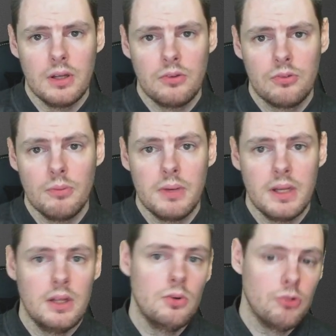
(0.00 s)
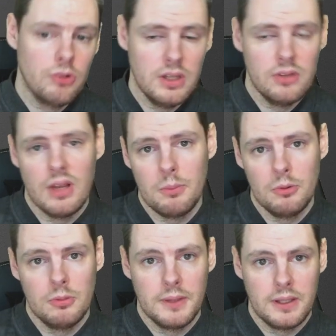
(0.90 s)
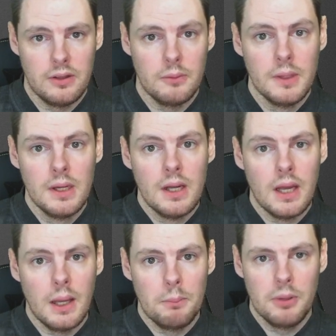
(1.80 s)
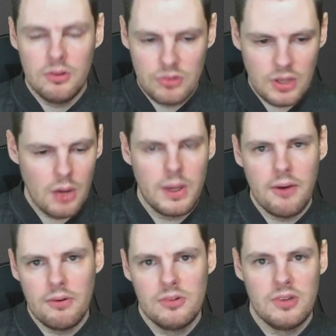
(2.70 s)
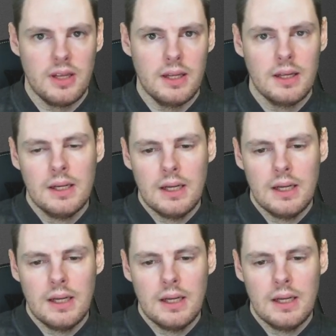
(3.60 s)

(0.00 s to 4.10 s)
somebody usually is able to pick it up. But it's no guarantee.